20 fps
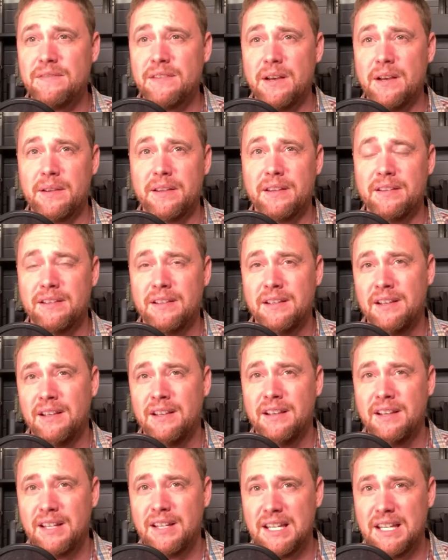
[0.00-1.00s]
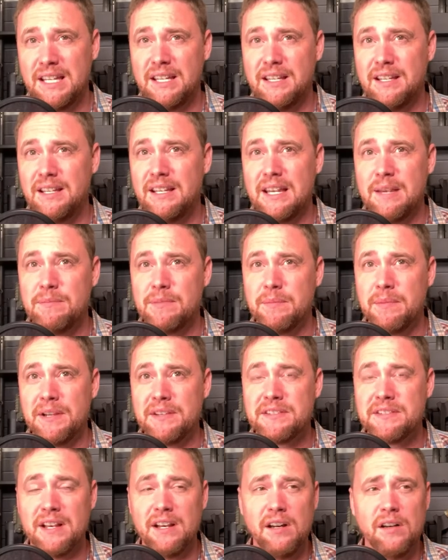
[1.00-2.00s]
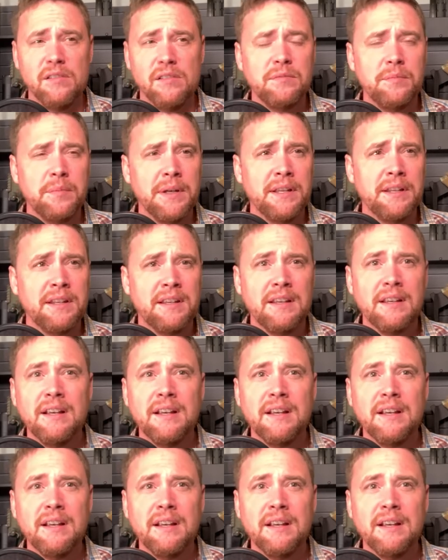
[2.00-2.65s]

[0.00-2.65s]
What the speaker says: I keep to myself, but